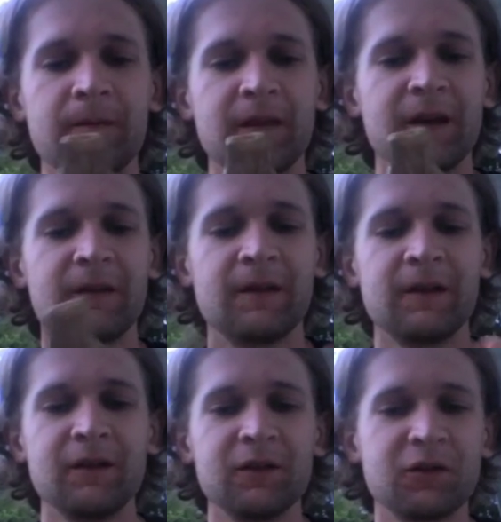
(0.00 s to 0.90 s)
Yeah,
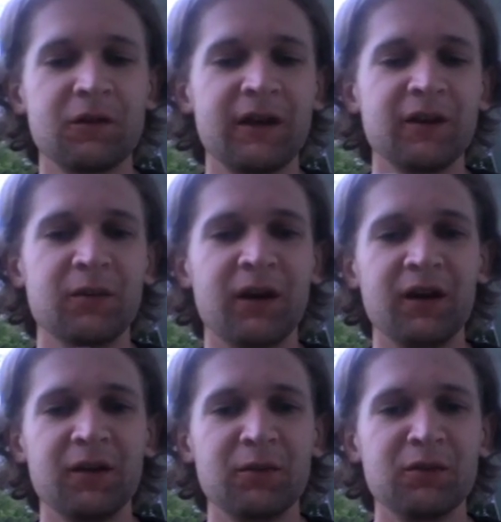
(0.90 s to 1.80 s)
there's a crack in the
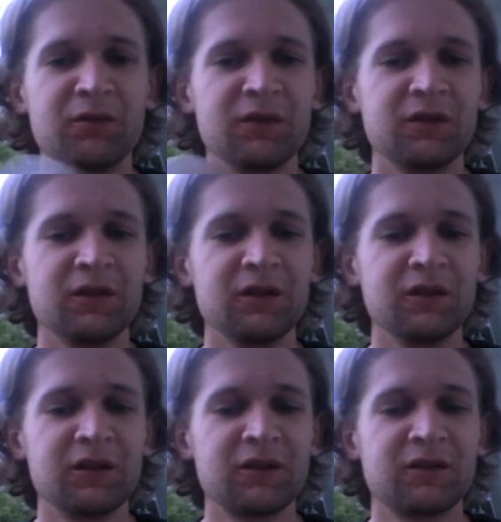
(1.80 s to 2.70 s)
body that I'm going to fix later.
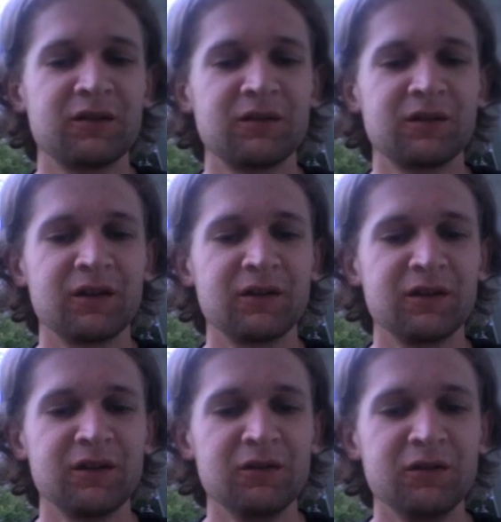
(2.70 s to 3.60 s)
That's causing
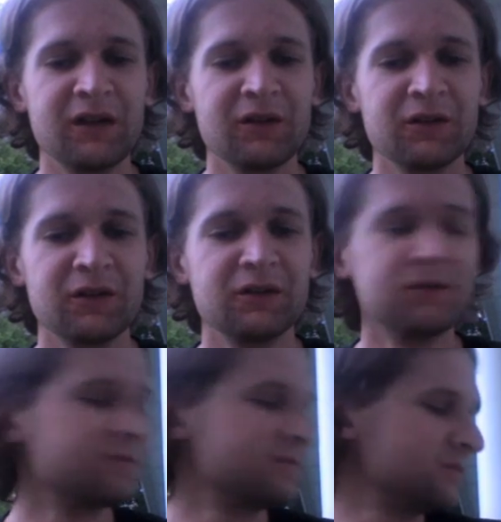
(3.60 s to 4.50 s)
a huge air leak.
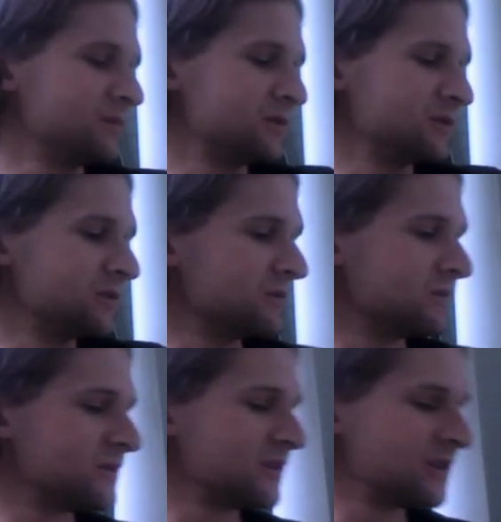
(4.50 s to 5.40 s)
So
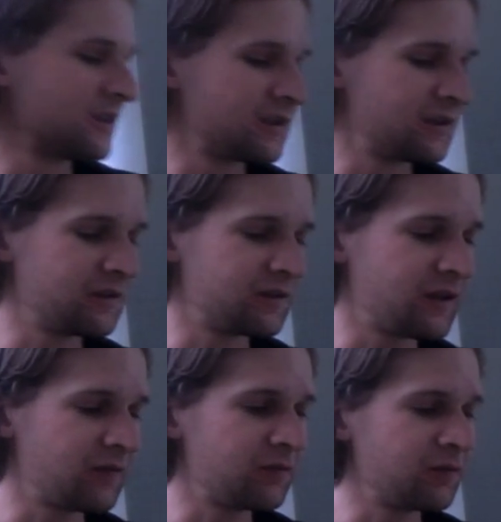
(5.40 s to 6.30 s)
there's that
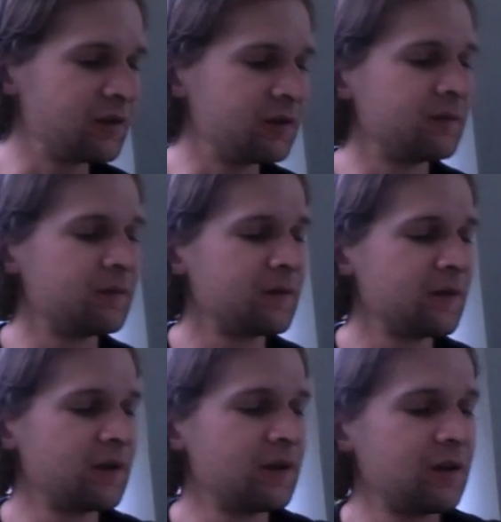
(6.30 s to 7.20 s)
one for you.
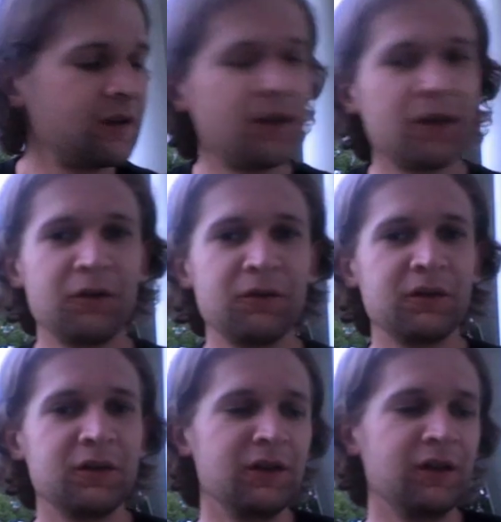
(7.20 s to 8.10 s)
Now on for
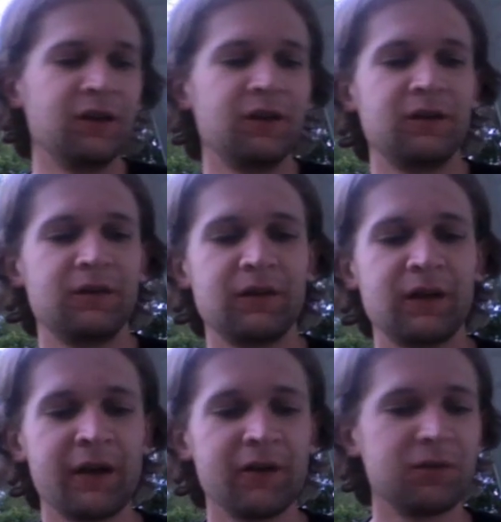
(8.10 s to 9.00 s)
the
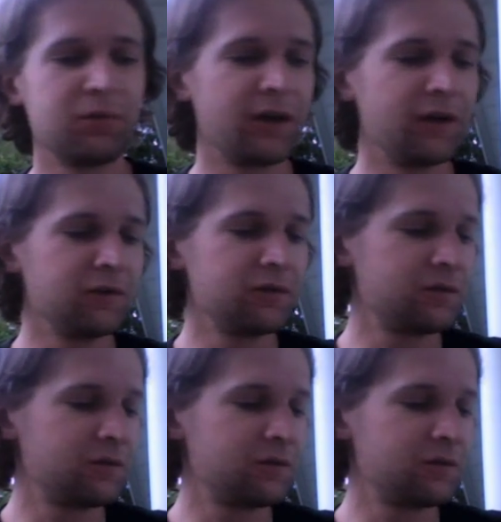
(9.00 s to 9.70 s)
HighSopranos.